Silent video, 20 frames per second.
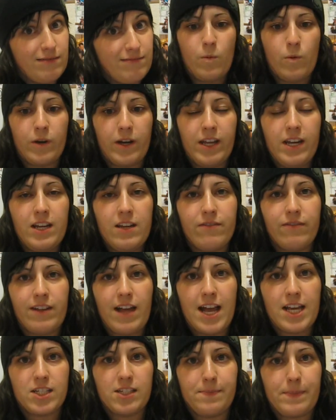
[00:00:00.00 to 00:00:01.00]
We're getting a
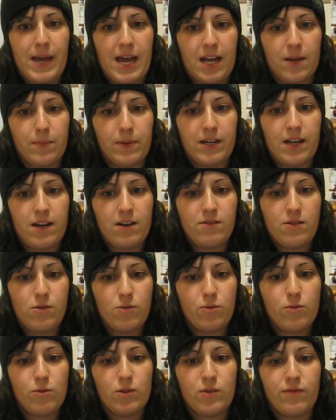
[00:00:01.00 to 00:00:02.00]
flashback, but I don't know
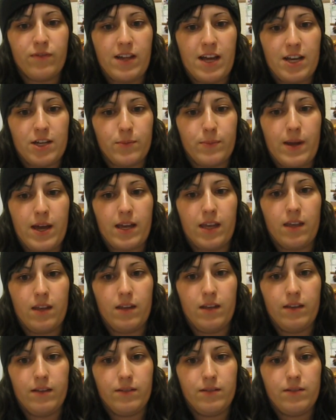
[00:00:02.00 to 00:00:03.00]
whose flashback it
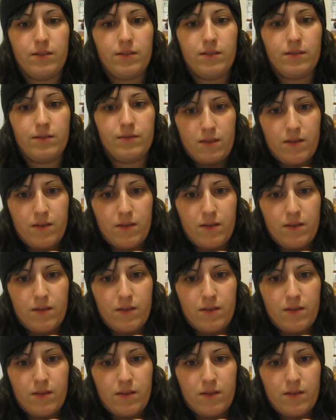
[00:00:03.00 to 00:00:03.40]
is.